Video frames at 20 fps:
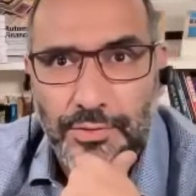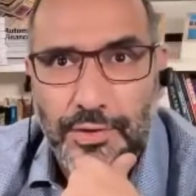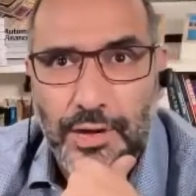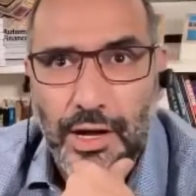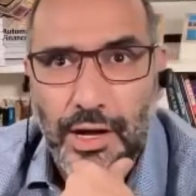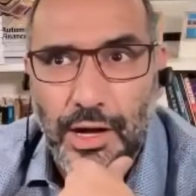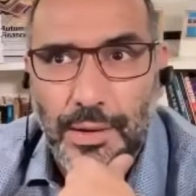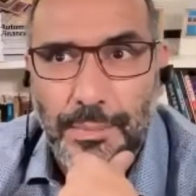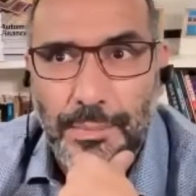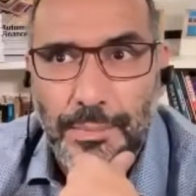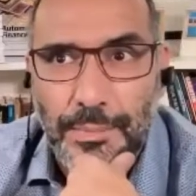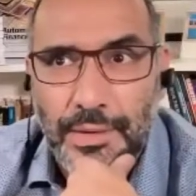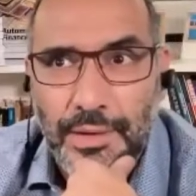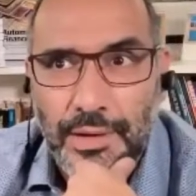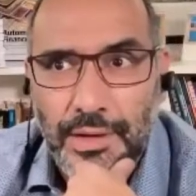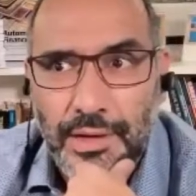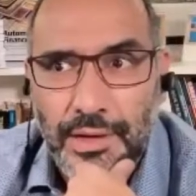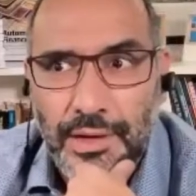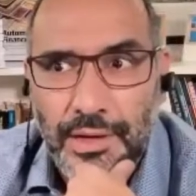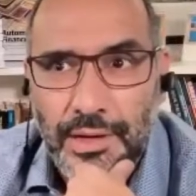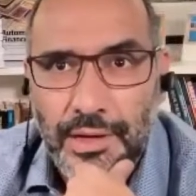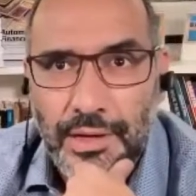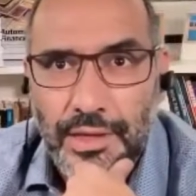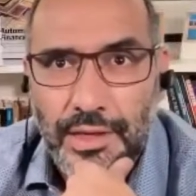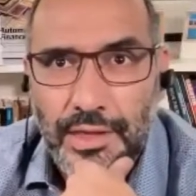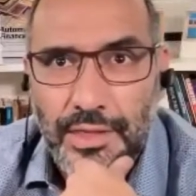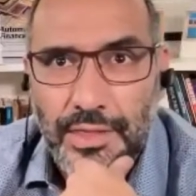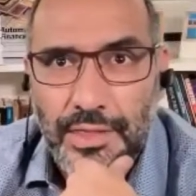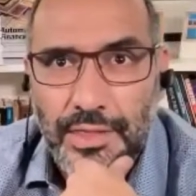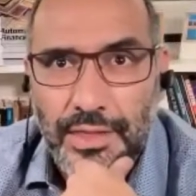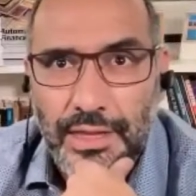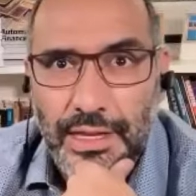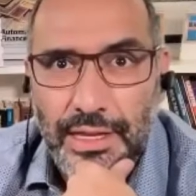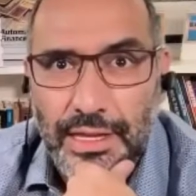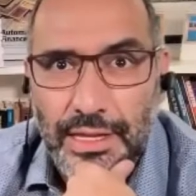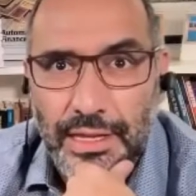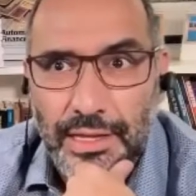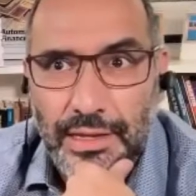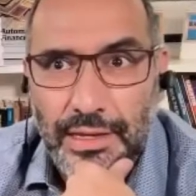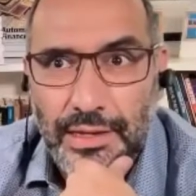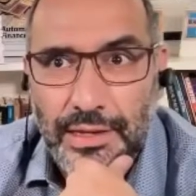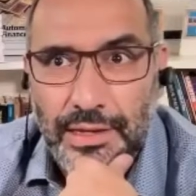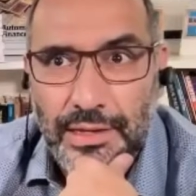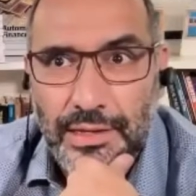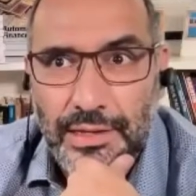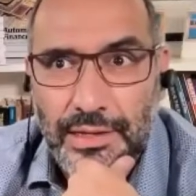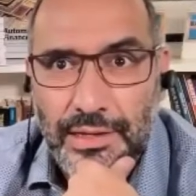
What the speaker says: from the